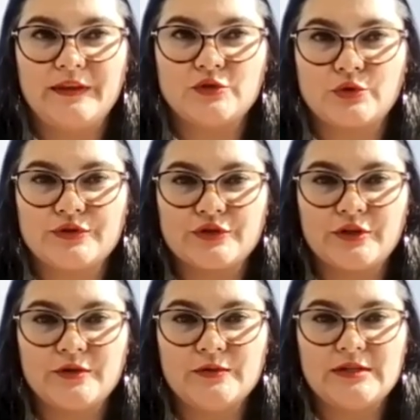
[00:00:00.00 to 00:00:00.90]
the short
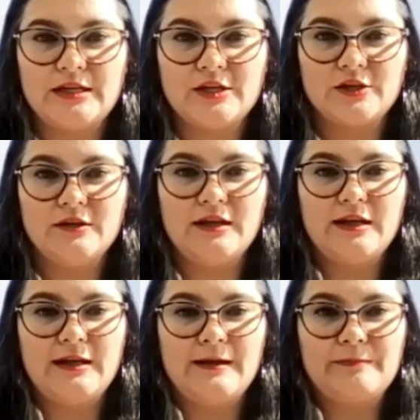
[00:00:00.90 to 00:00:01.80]
circuits in here.
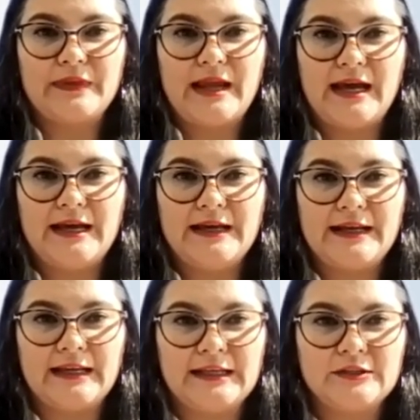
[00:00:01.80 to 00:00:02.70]
And
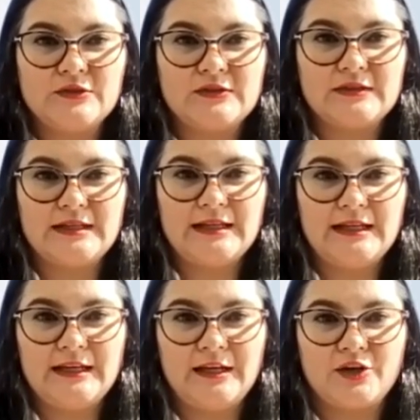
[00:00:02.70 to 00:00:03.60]
I like to see
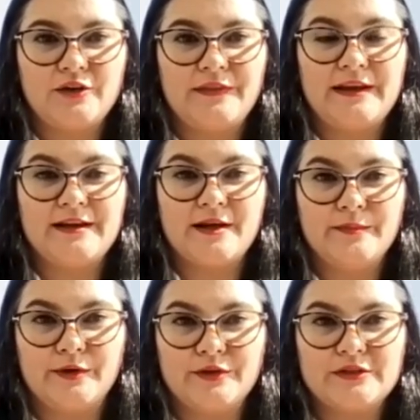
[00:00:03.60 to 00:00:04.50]
in here the
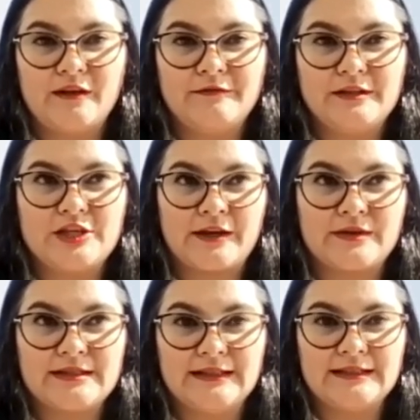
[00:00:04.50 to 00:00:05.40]
numbers of the
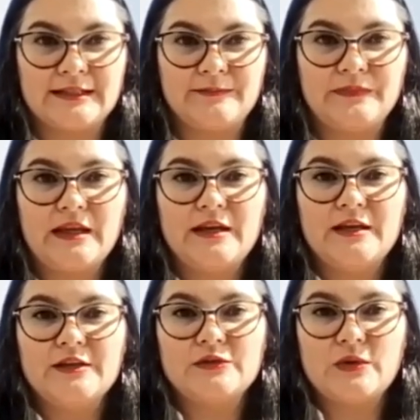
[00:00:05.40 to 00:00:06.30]
chakra system.
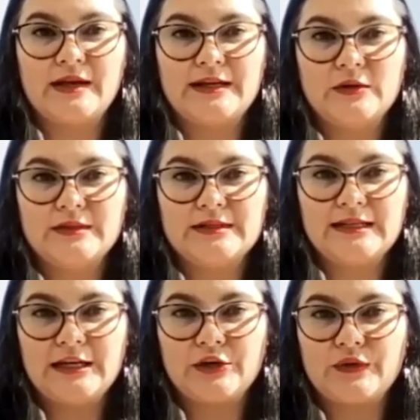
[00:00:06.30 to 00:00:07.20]
So I'm
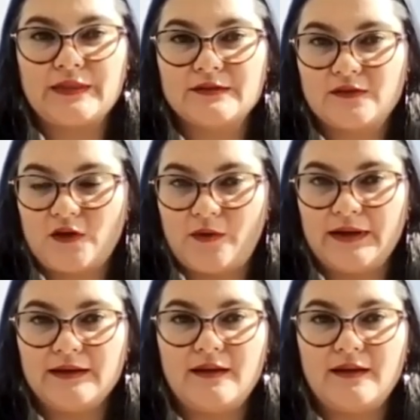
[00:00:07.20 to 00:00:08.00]
noticing here that the stomach